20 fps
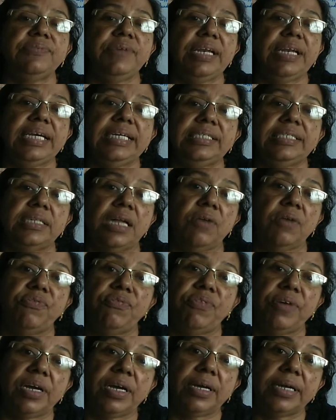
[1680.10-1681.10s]
well as
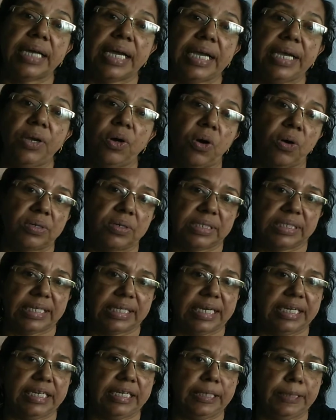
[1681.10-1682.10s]
sulfur
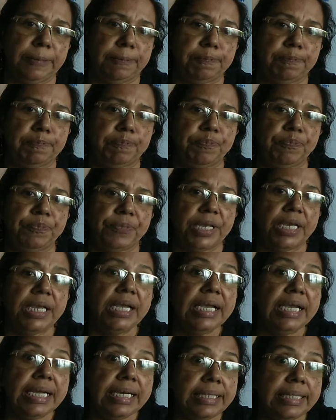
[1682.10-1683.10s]
dioxide.
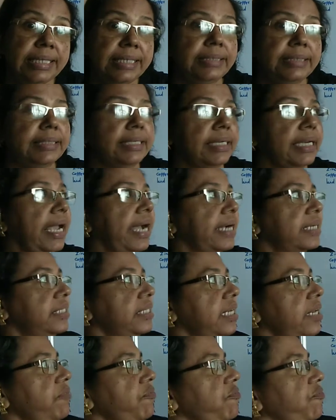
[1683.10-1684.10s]
This
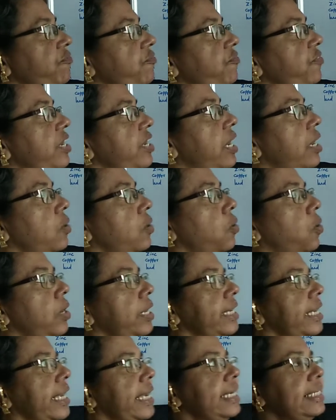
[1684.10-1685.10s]
reaction we are
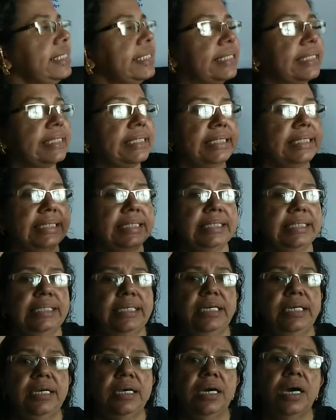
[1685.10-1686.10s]
calling as
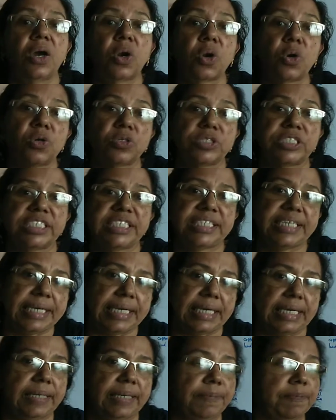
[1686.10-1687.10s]

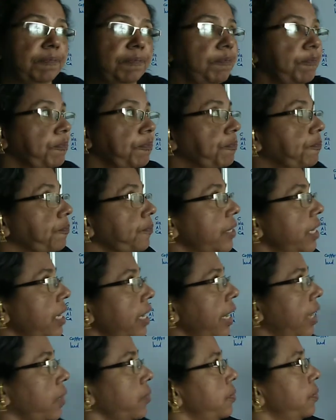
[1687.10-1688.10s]
roasting.
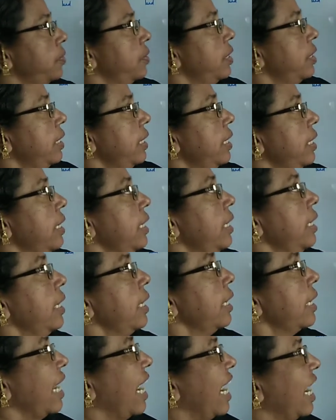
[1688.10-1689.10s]
Now,
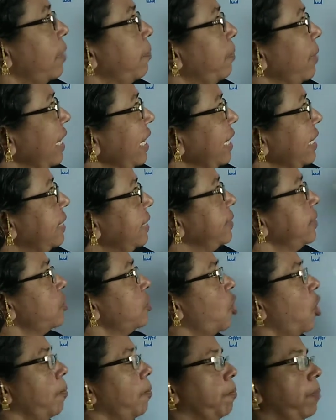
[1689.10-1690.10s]
carbonate
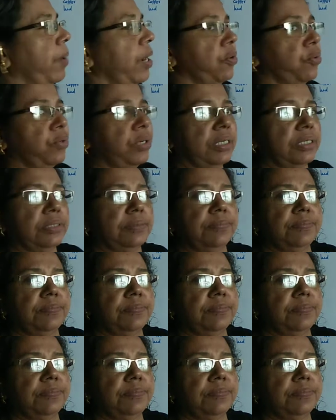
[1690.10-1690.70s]
compound